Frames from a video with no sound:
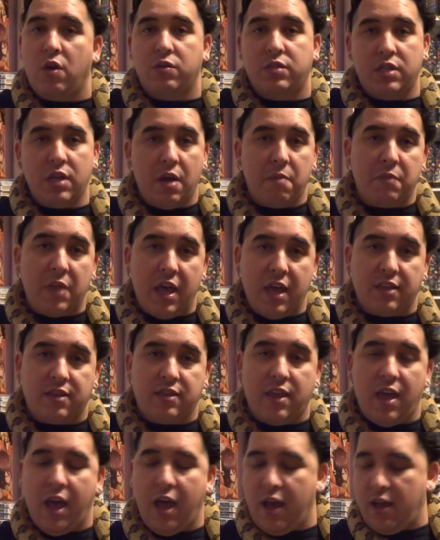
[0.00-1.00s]
Something
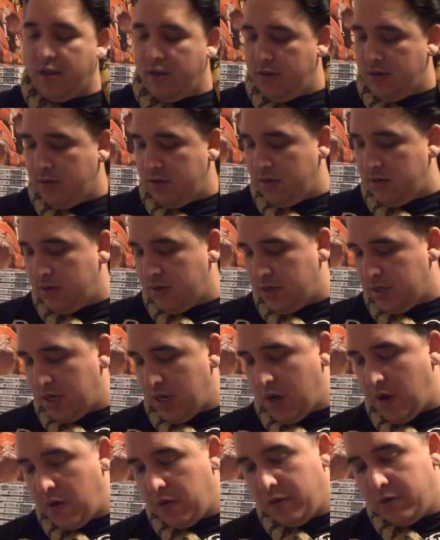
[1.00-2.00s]
like that.
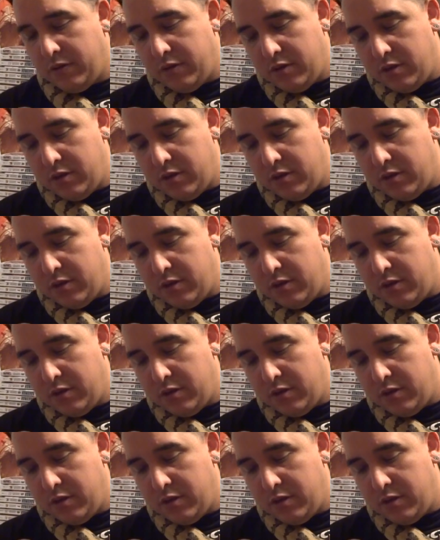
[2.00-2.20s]
So,